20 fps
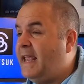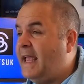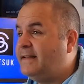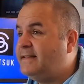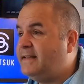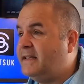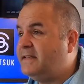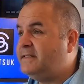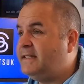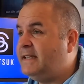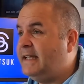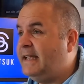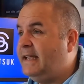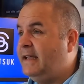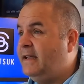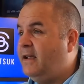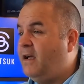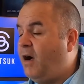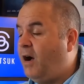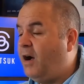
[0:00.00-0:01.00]

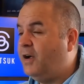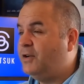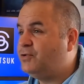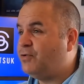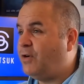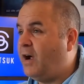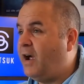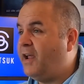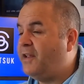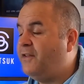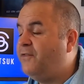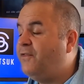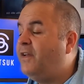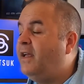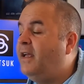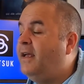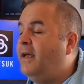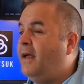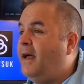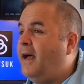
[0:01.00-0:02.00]
SSD hard drive,
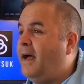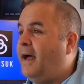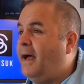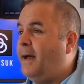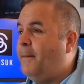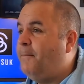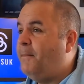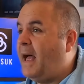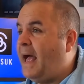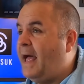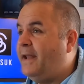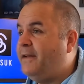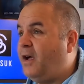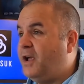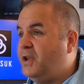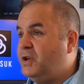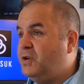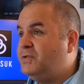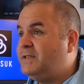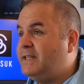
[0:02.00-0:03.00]
and
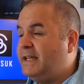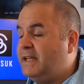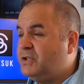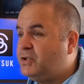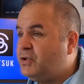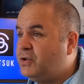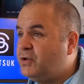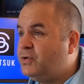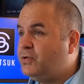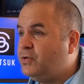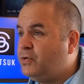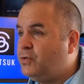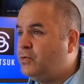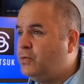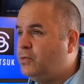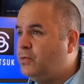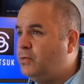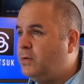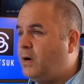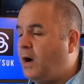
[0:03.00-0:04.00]
I used the
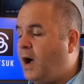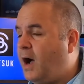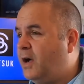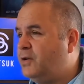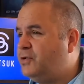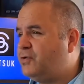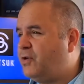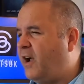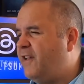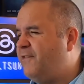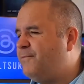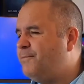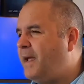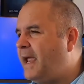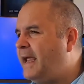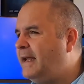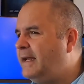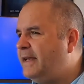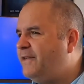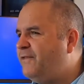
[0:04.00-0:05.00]
internal hard drive
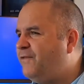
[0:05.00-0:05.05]
mainly